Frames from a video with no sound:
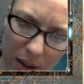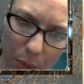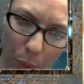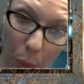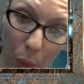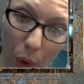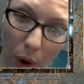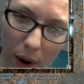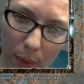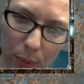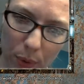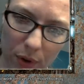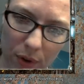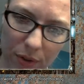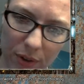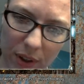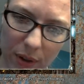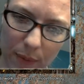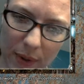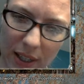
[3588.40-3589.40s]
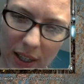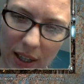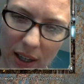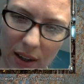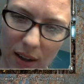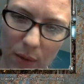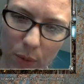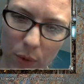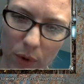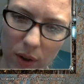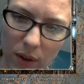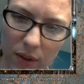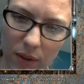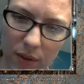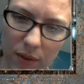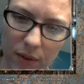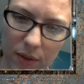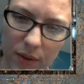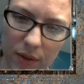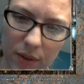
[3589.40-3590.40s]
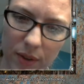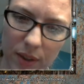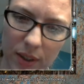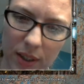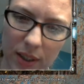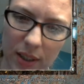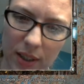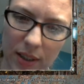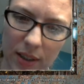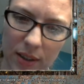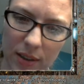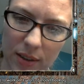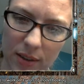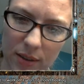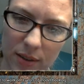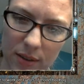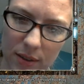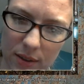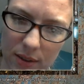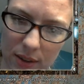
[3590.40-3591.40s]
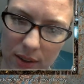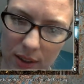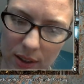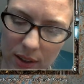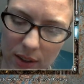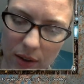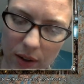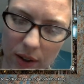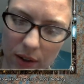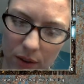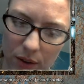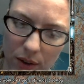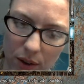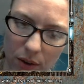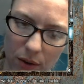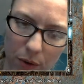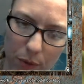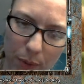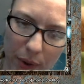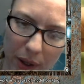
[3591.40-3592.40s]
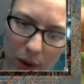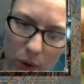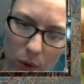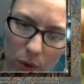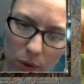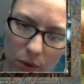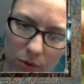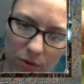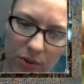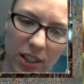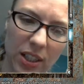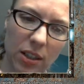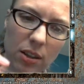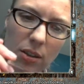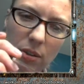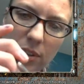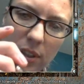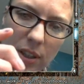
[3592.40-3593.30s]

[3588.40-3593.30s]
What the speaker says: a proper filming camera. So I don't know if my old video